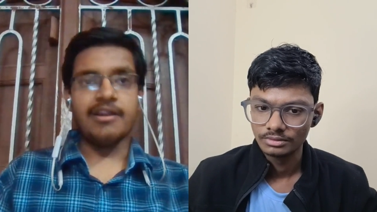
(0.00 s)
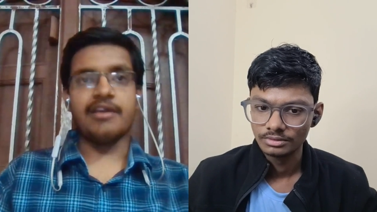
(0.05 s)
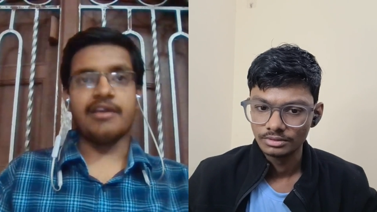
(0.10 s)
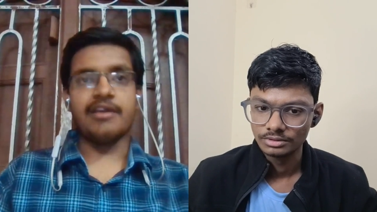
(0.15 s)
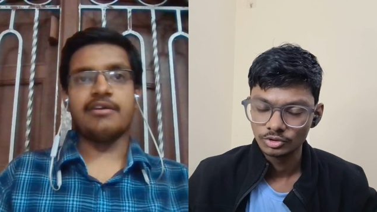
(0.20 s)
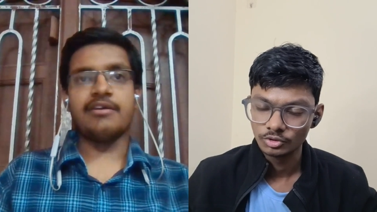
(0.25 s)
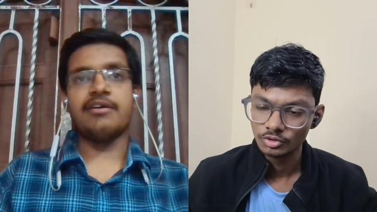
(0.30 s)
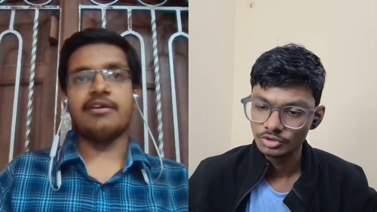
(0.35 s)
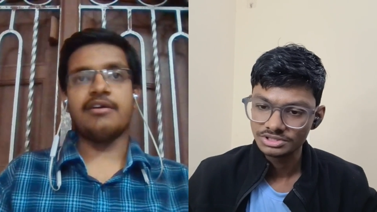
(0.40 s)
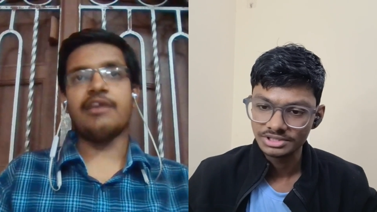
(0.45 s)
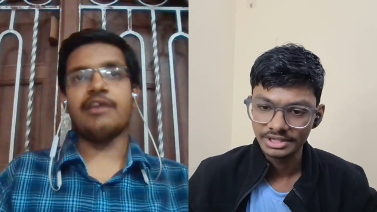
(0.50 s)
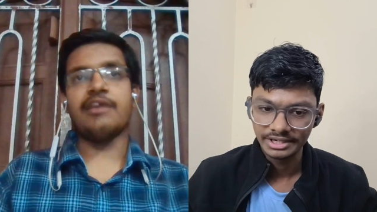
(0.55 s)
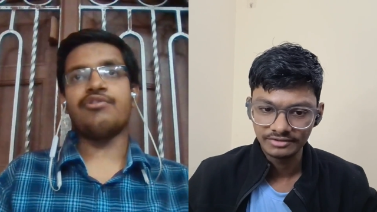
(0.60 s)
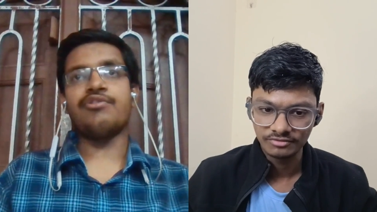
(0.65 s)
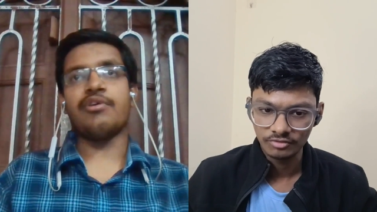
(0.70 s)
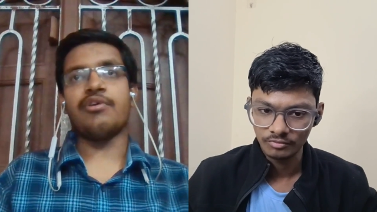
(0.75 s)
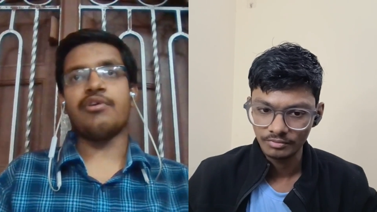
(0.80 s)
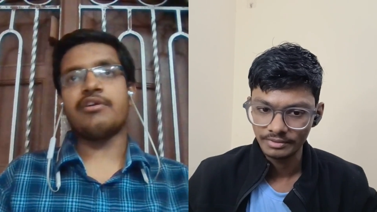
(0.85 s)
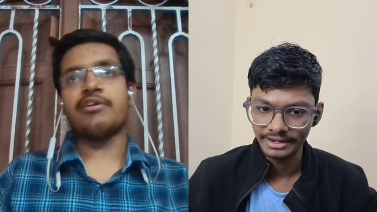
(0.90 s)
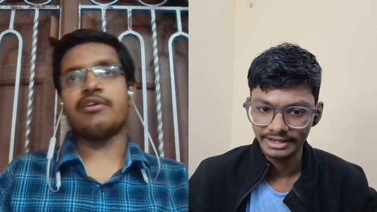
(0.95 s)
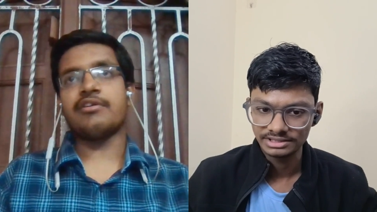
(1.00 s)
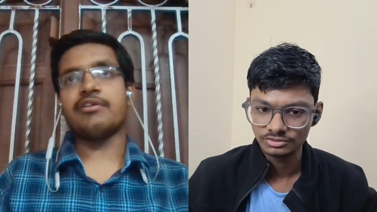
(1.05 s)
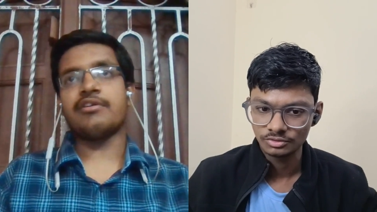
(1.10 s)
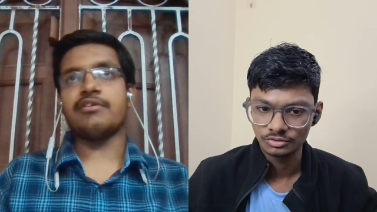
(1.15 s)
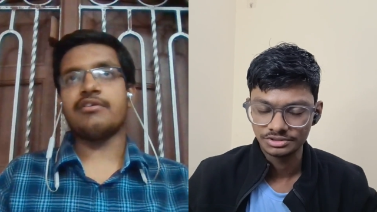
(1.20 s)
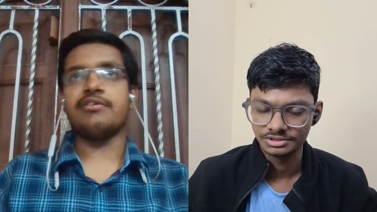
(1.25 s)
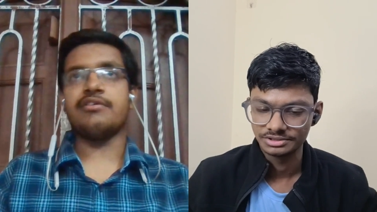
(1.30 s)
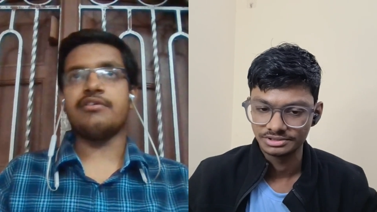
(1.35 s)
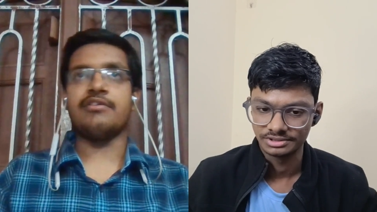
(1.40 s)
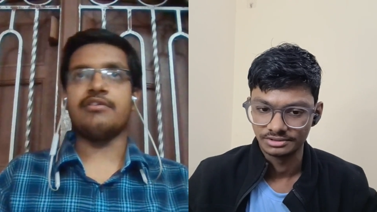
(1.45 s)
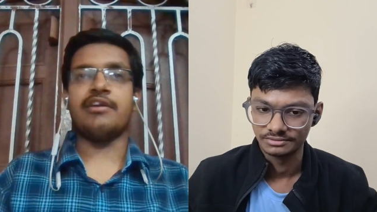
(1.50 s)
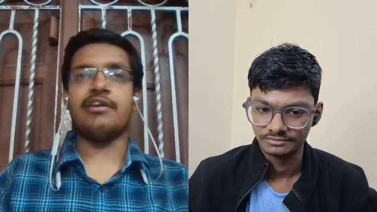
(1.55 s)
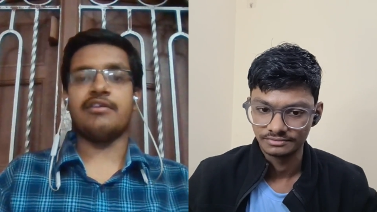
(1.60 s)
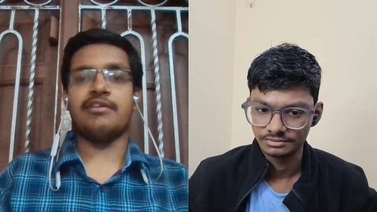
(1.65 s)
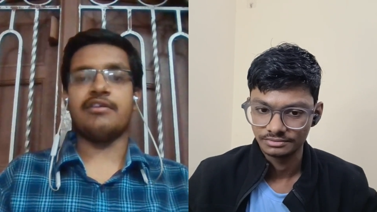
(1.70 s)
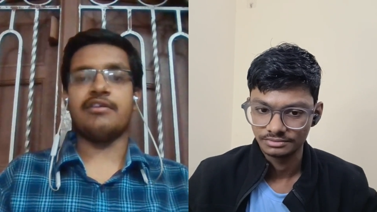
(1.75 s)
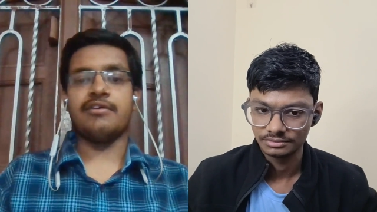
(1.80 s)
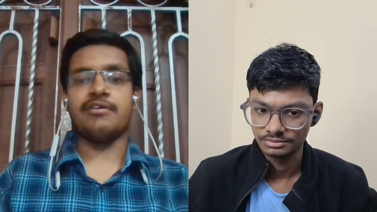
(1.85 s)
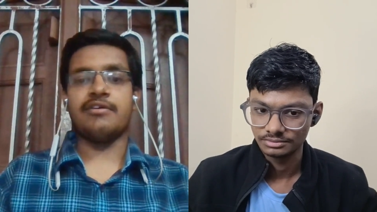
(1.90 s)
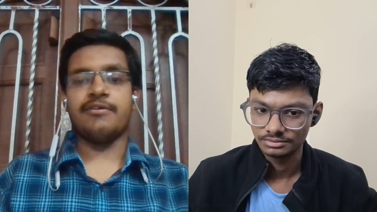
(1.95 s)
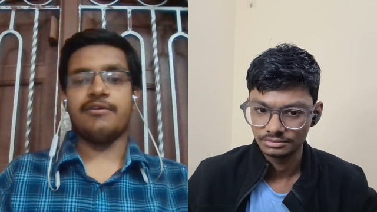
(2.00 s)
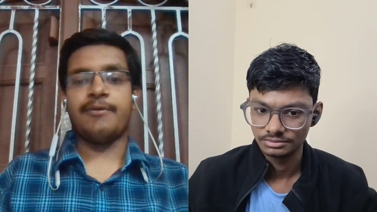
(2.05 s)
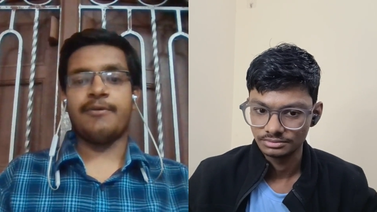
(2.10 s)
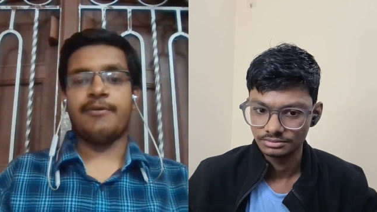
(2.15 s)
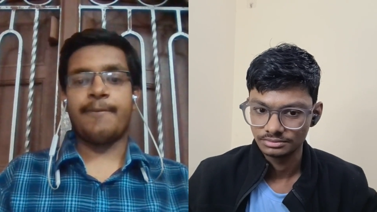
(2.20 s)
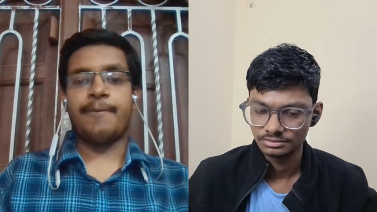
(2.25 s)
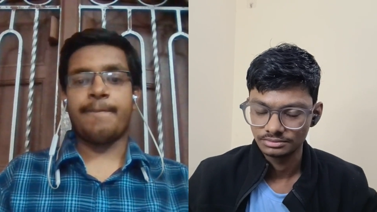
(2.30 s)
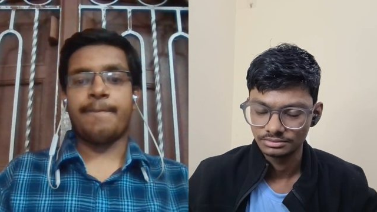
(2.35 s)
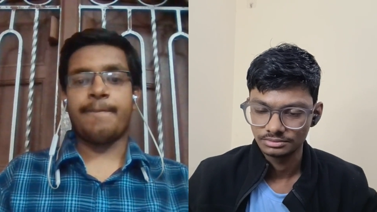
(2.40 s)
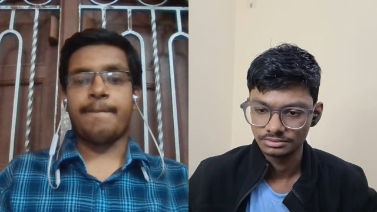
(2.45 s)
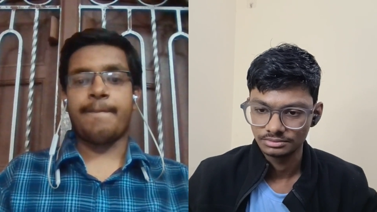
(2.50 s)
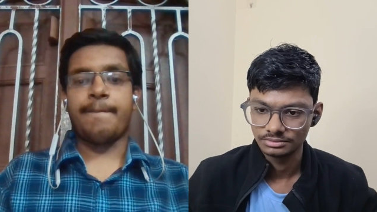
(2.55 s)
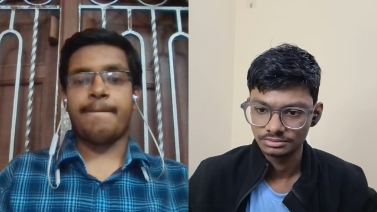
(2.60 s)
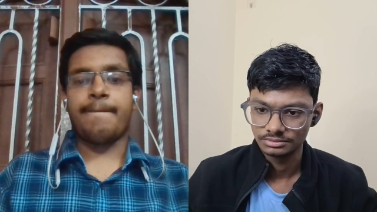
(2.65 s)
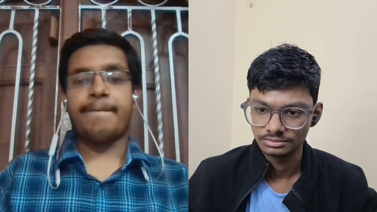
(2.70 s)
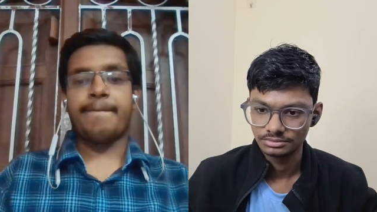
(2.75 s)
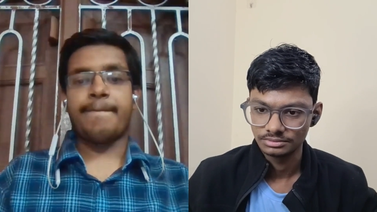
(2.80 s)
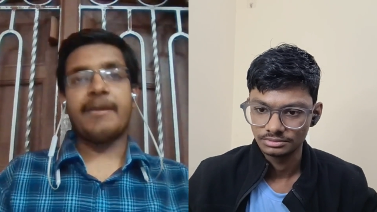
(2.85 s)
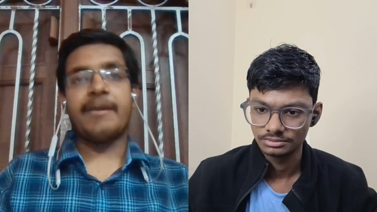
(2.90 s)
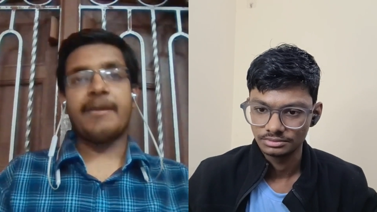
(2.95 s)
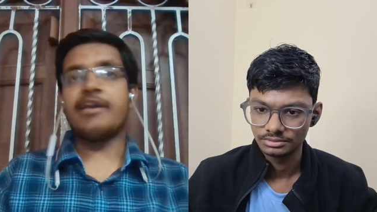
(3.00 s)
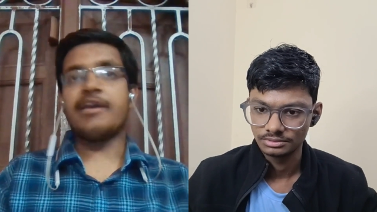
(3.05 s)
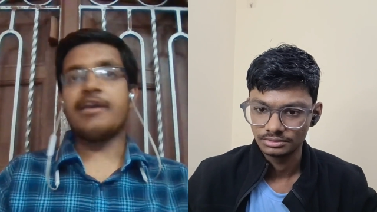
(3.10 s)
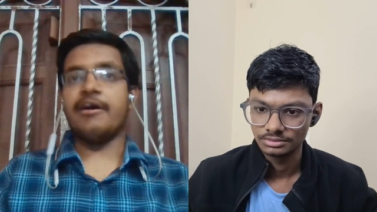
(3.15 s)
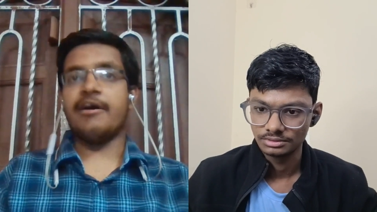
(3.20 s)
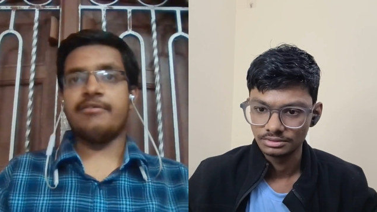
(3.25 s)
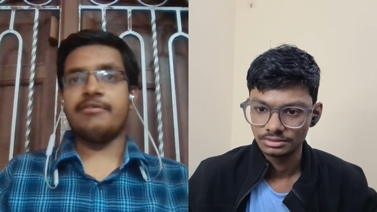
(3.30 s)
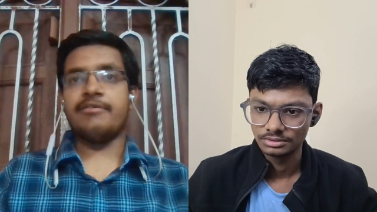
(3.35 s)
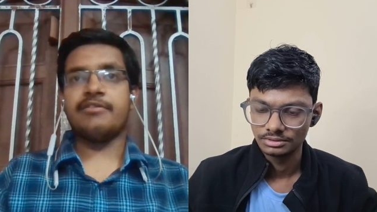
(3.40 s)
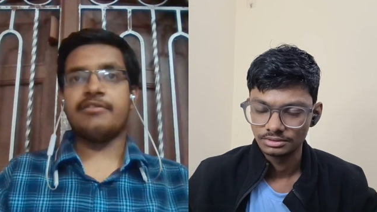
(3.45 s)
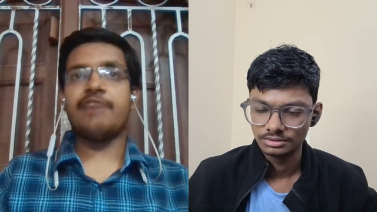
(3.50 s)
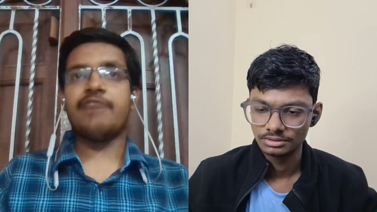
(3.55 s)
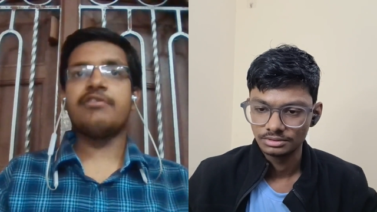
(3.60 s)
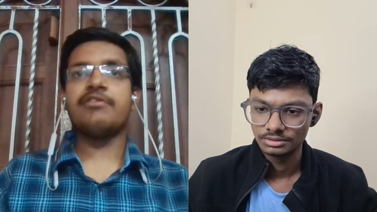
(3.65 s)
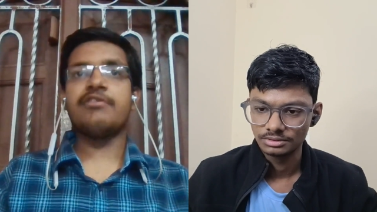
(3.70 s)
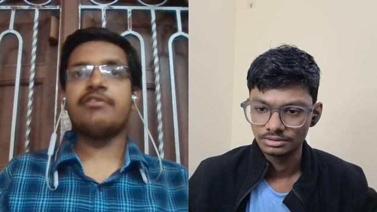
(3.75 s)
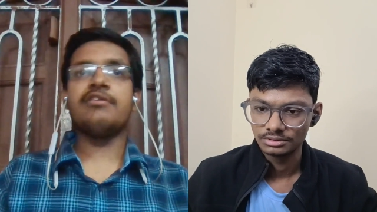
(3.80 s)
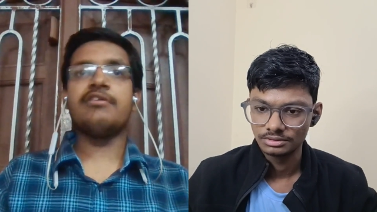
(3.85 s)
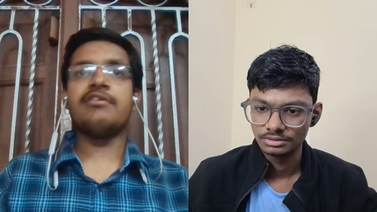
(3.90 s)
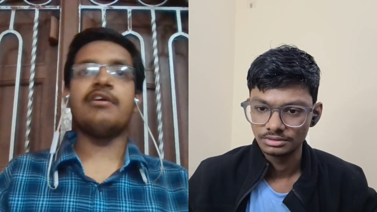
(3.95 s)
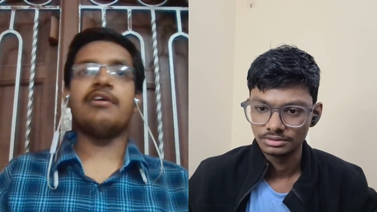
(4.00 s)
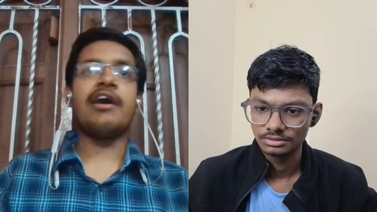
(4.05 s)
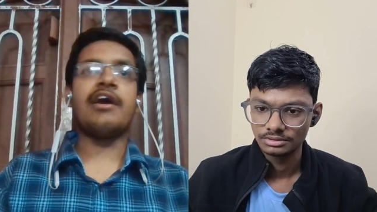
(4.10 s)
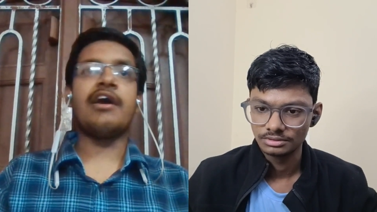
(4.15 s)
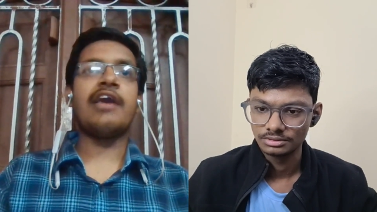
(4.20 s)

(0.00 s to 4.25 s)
Speaker 1: Like so you study I from crash course itself. That.
Speaker 2: Yeah, there was the